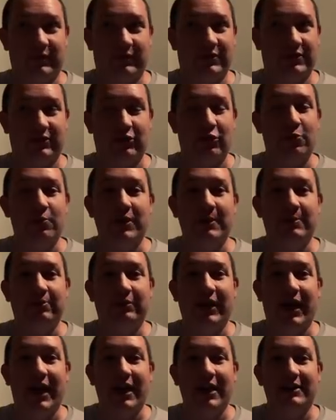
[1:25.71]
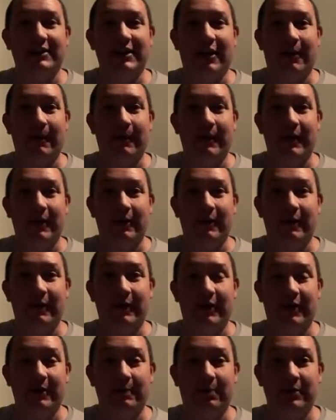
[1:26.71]
so many planets out there
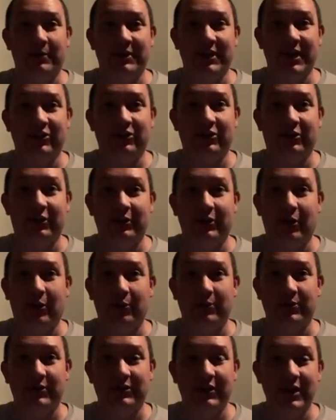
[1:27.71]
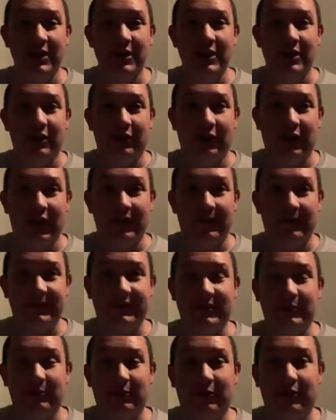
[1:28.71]
that could potentially host life
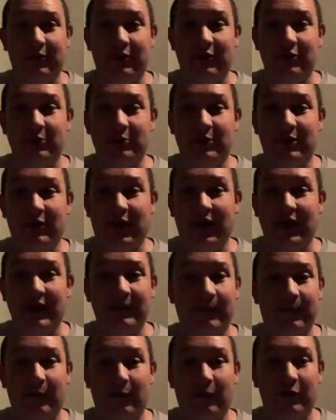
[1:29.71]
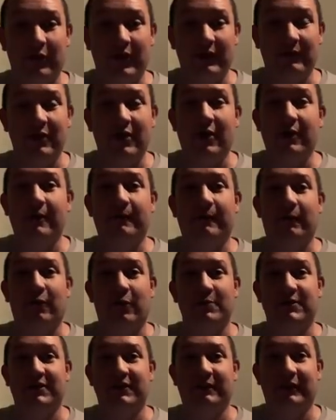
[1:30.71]
similar to human life or even other
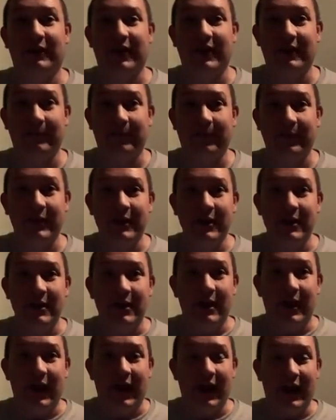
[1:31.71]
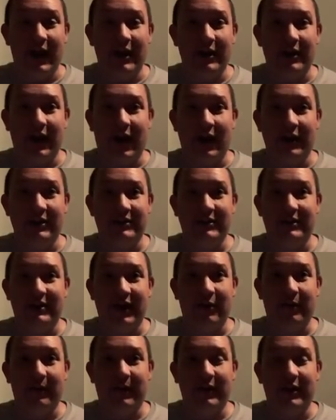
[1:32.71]
forms of life. And I
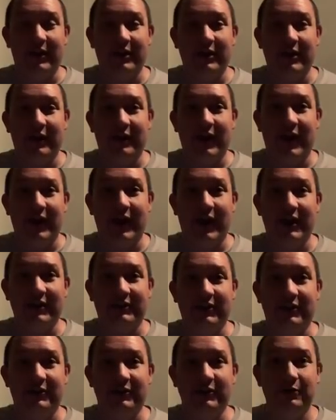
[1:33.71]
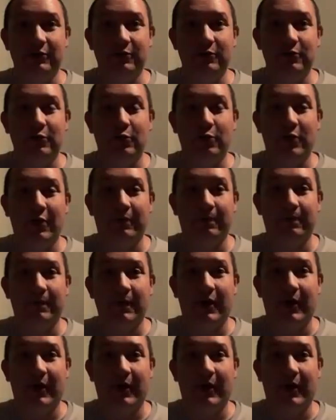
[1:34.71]
doubt that any of that has to do with